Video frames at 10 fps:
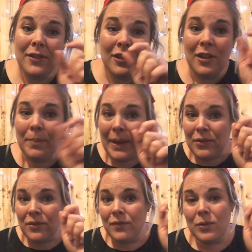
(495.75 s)
You can go
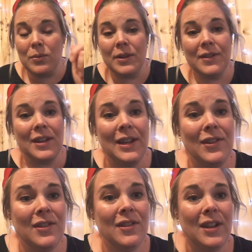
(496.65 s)
backs and forwards and
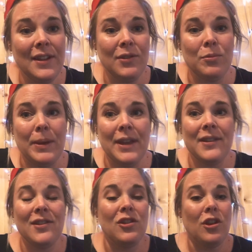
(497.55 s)
listen to little
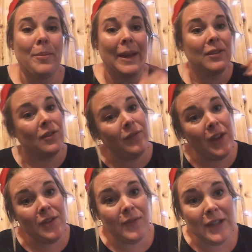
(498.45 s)
bits. You can go back to the
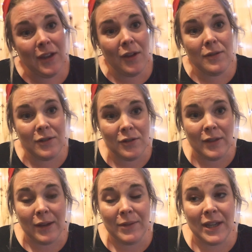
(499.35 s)
first video and do
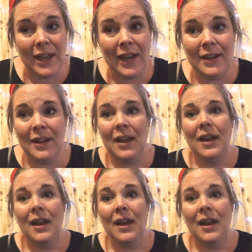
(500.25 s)
that one again.